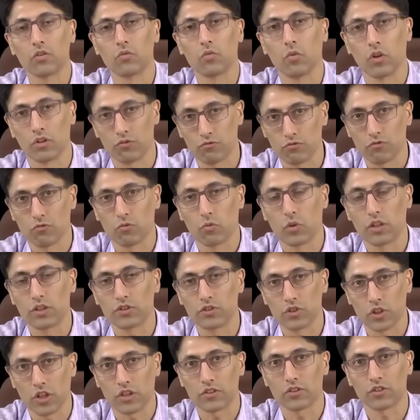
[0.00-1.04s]

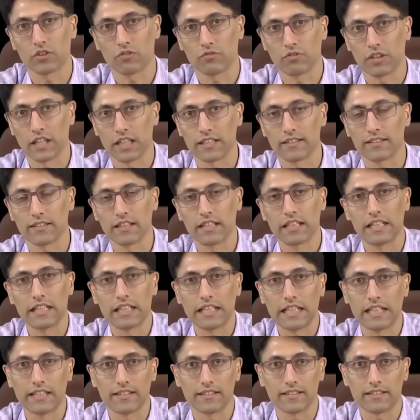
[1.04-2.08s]
what justifies
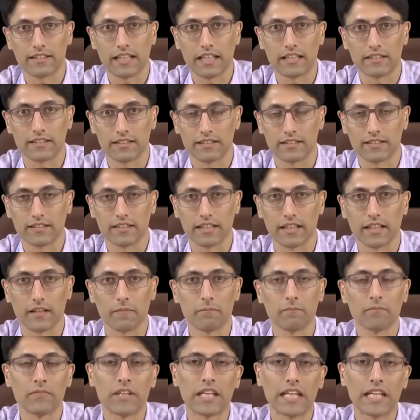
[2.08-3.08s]
his sentencing.